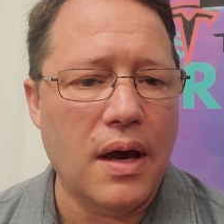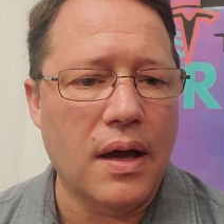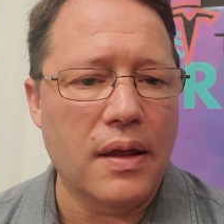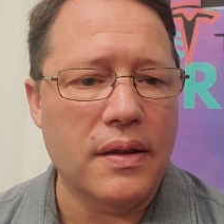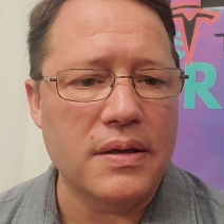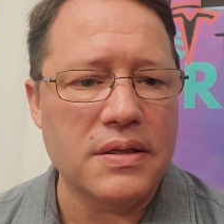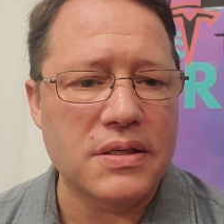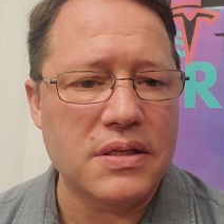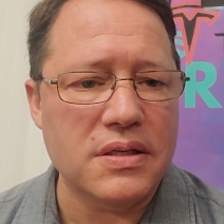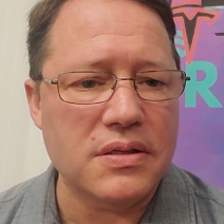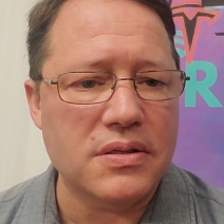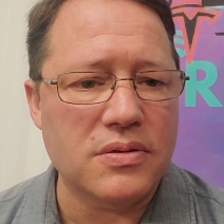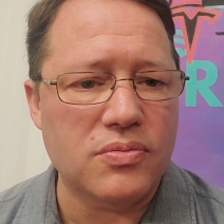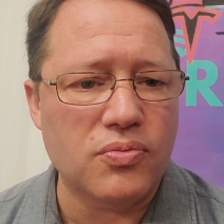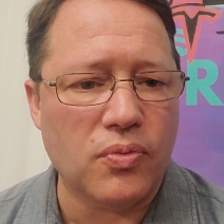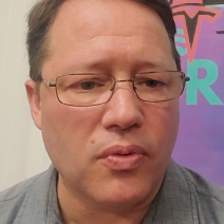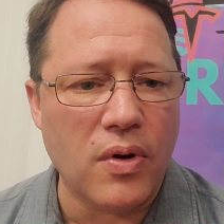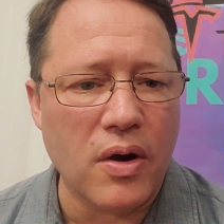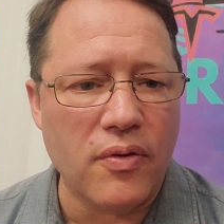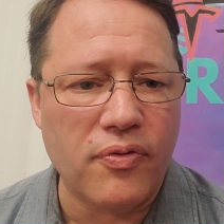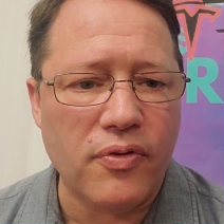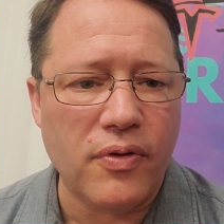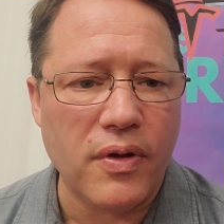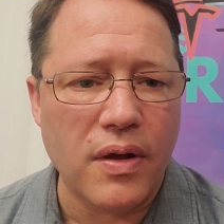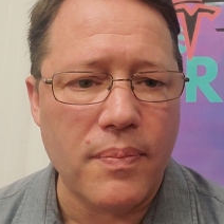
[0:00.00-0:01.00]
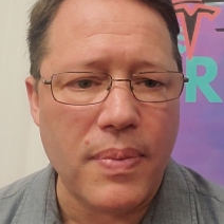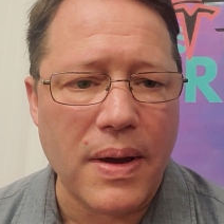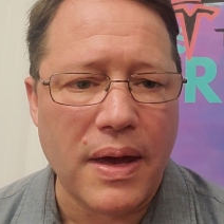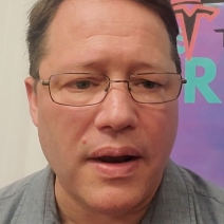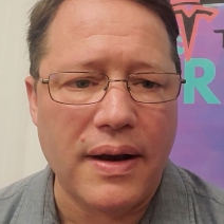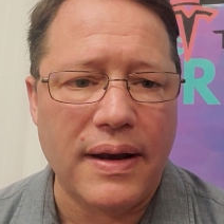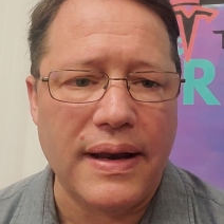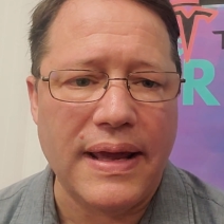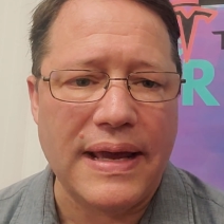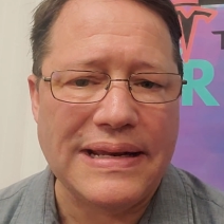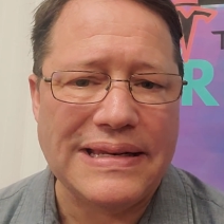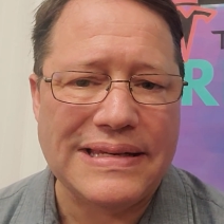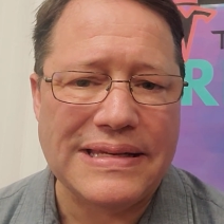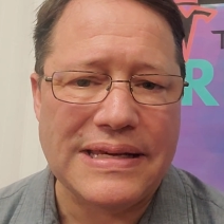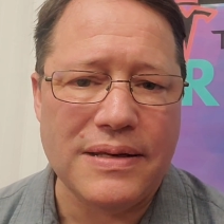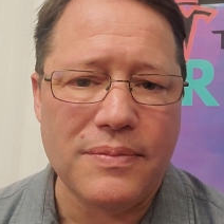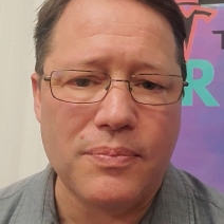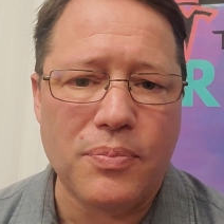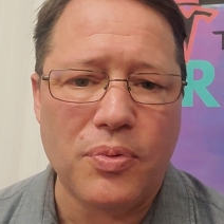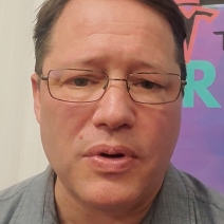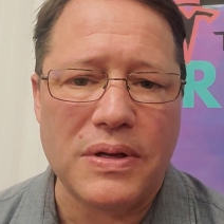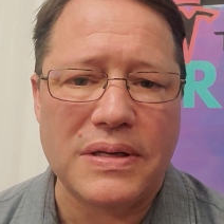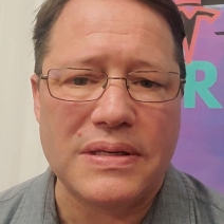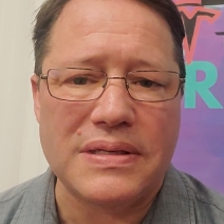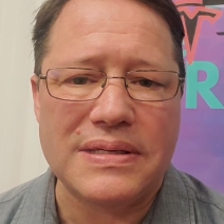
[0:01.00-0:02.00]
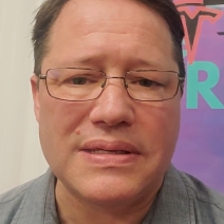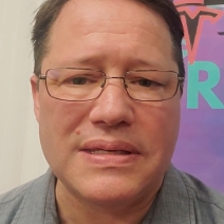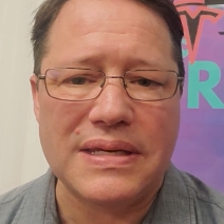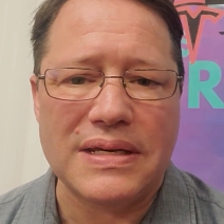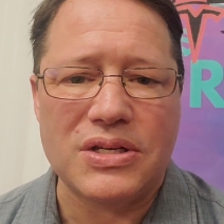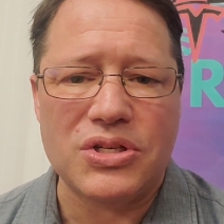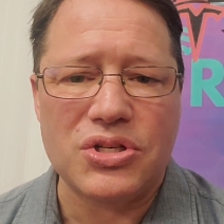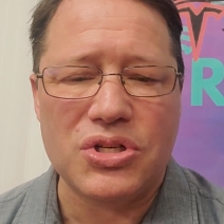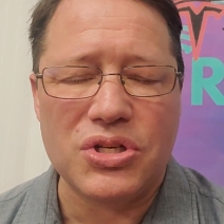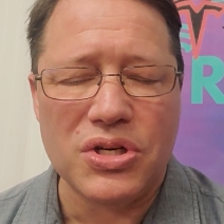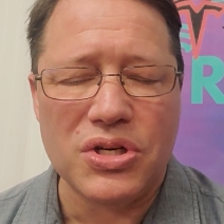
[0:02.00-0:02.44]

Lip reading: this is roughly about an 18.6